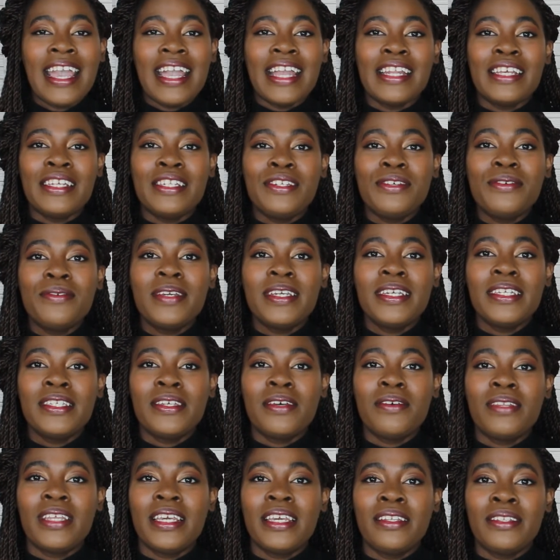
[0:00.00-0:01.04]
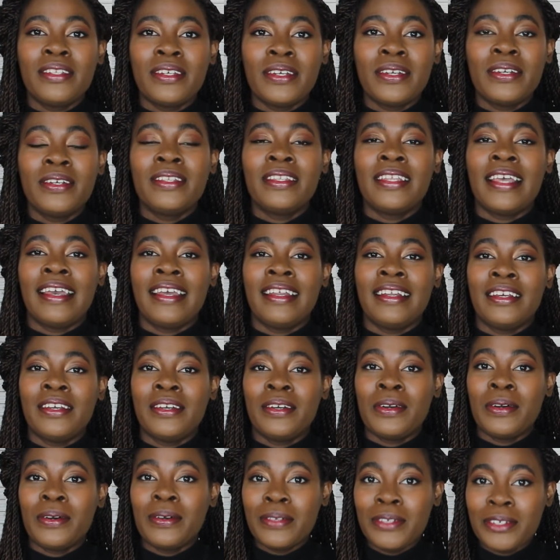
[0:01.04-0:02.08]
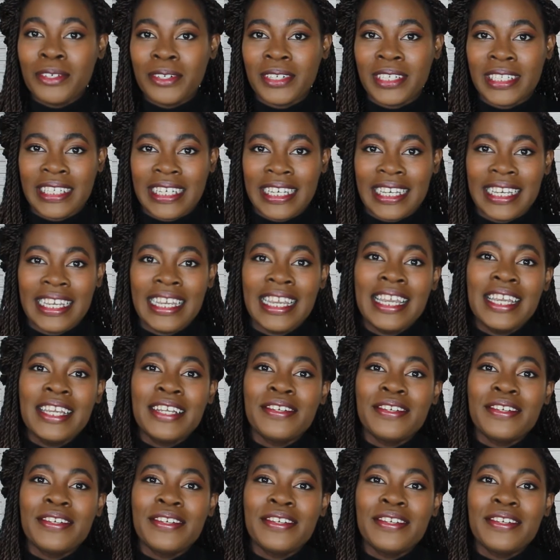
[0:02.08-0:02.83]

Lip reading: And in doing so, they learned that culturally,